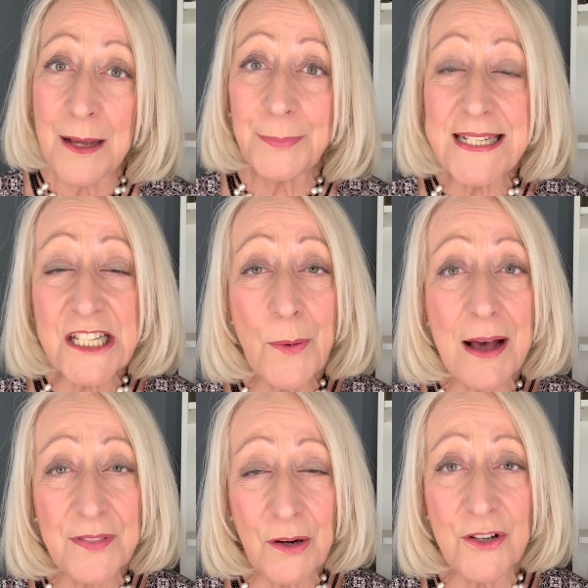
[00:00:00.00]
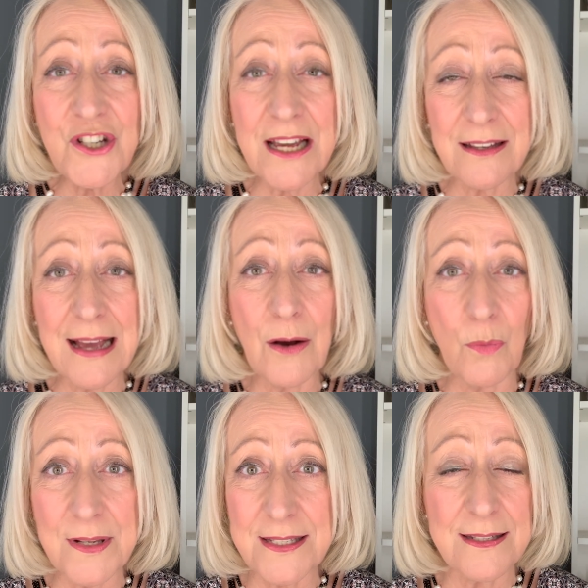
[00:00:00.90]
Please go out there and check out
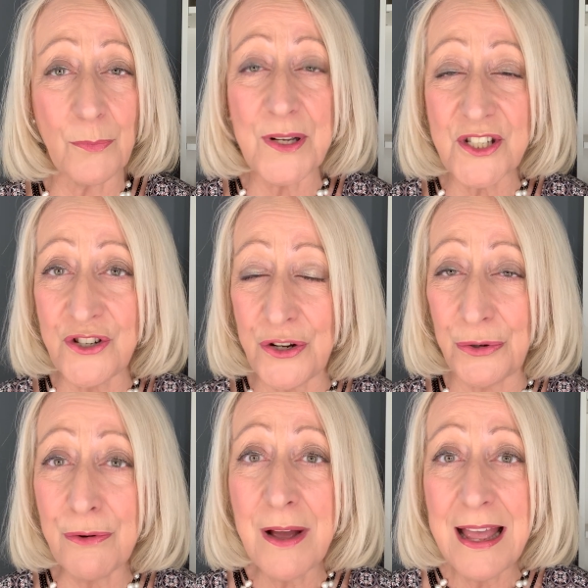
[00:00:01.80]
what's what's new.